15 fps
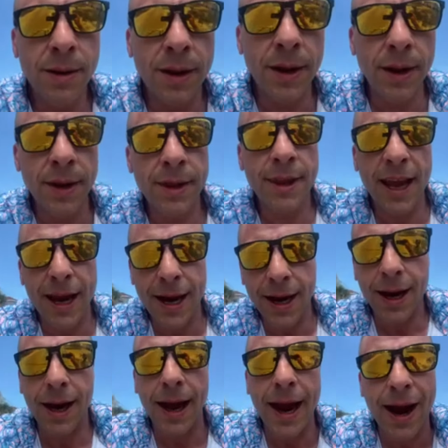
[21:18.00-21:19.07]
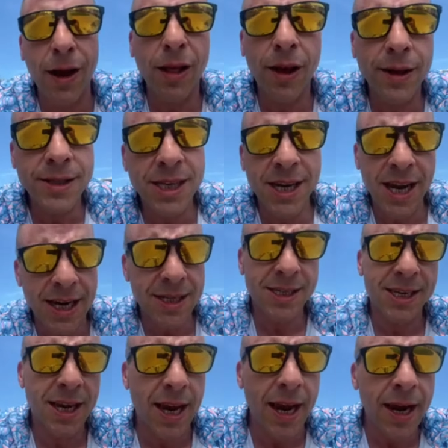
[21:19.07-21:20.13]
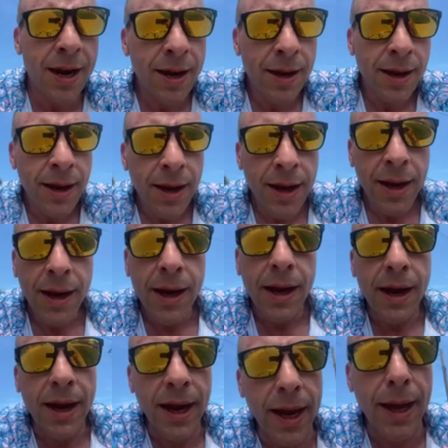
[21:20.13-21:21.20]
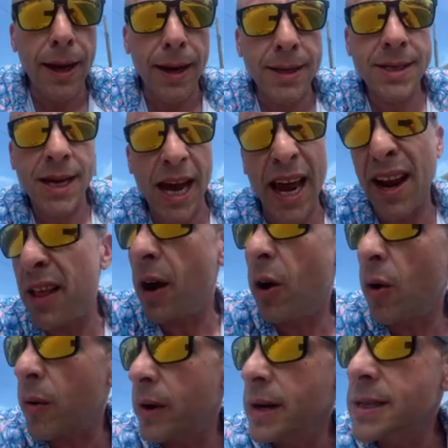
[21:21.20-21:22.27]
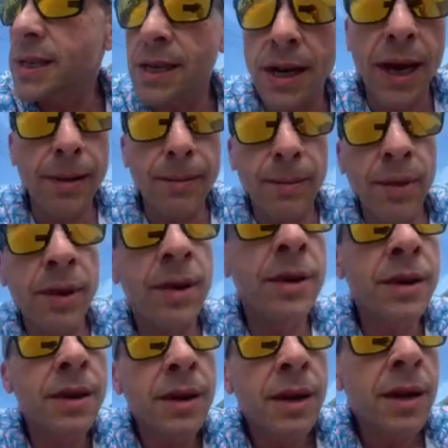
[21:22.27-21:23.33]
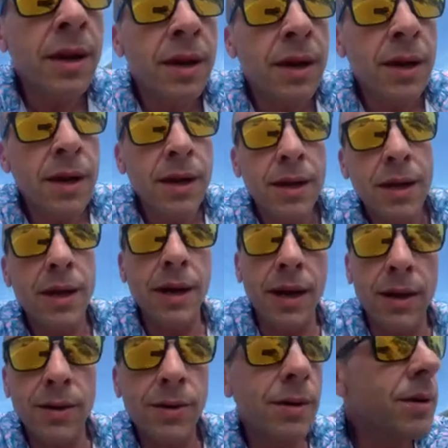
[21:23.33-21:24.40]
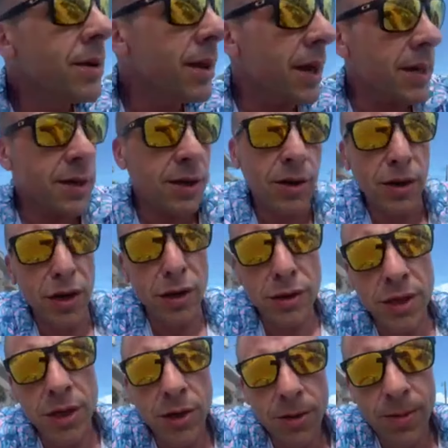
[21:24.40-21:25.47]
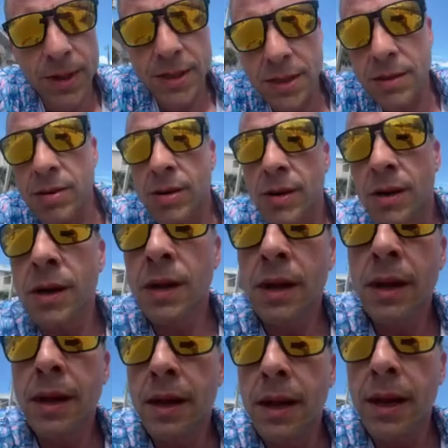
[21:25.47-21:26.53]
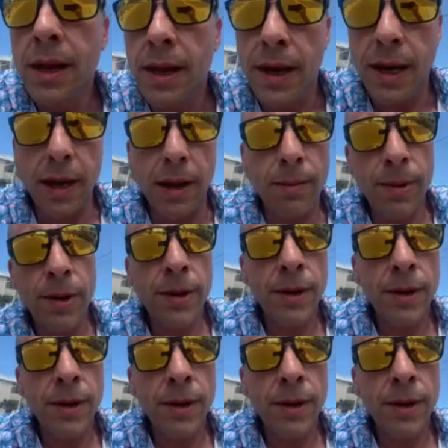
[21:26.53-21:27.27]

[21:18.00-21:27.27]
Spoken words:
They outlawed THCA, and it's kind of the whole reason I'm, you know, like doing YouTube is hemp.